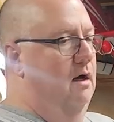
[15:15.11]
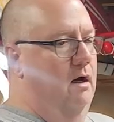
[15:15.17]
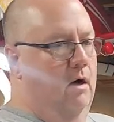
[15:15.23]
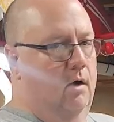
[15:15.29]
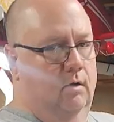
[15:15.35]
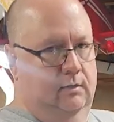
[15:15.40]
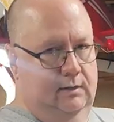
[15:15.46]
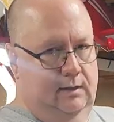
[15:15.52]

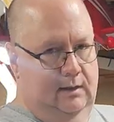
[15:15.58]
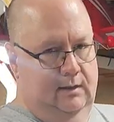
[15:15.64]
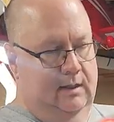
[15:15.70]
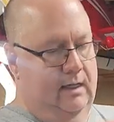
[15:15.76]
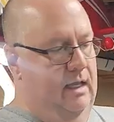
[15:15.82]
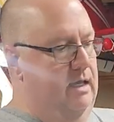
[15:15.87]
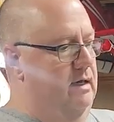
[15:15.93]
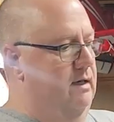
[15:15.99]
Only
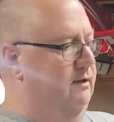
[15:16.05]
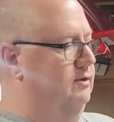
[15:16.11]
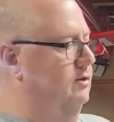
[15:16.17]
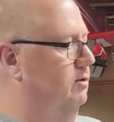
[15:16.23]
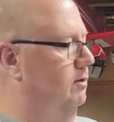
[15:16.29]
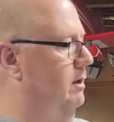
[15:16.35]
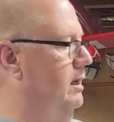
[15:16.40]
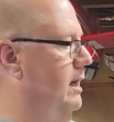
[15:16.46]
the A S
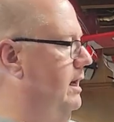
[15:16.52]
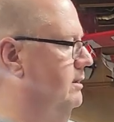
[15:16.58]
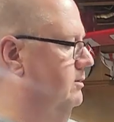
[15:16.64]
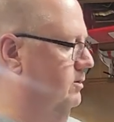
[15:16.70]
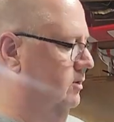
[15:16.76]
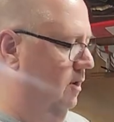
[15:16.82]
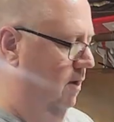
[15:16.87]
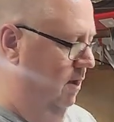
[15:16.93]
three
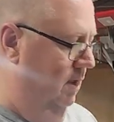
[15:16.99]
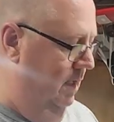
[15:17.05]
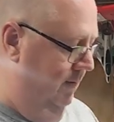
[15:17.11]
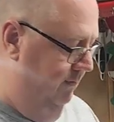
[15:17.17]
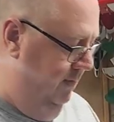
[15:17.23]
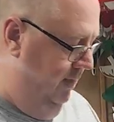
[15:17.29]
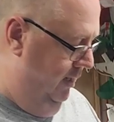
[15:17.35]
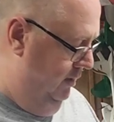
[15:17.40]
X is all
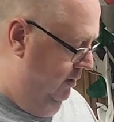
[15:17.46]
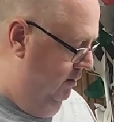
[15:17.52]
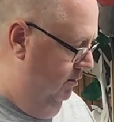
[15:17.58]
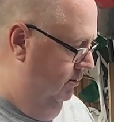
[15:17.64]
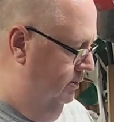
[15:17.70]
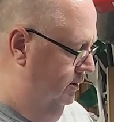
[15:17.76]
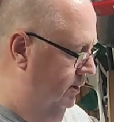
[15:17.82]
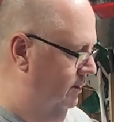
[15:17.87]
I've got
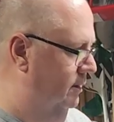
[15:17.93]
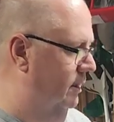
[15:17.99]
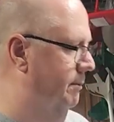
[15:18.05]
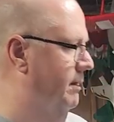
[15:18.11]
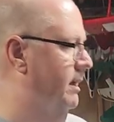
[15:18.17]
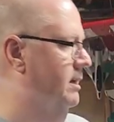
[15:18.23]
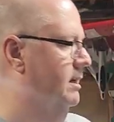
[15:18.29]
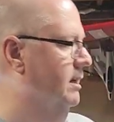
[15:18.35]
using. I
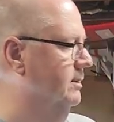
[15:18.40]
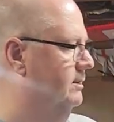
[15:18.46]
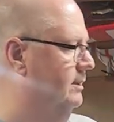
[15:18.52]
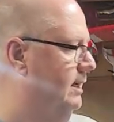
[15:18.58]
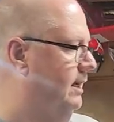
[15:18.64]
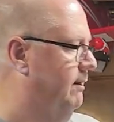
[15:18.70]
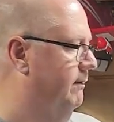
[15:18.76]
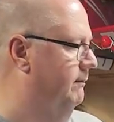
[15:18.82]
mean, it does
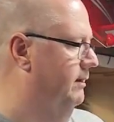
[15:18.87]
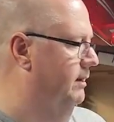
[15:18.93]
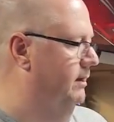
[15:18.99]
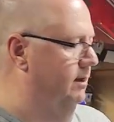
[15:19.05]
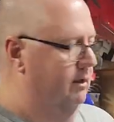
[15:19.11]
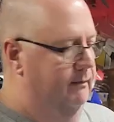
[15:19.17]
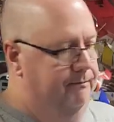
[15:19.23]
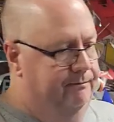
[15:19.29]
have
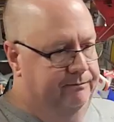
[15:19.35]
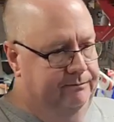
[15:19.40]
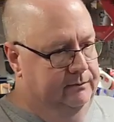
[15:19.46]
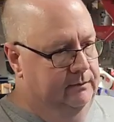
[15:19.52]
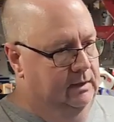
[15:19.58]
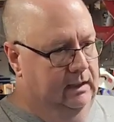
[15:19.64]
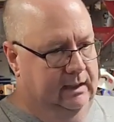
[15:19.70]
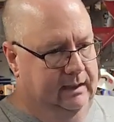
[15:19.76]

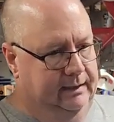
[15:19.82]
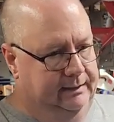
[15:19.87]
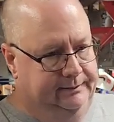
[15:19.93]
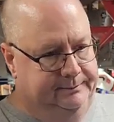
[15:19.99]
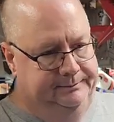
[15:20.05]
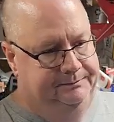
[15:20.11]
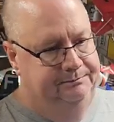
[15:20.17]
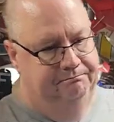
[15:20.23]

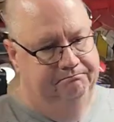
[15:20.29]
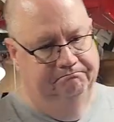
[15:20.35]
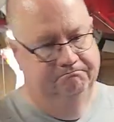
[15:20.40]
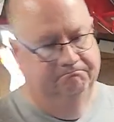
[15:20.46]
um,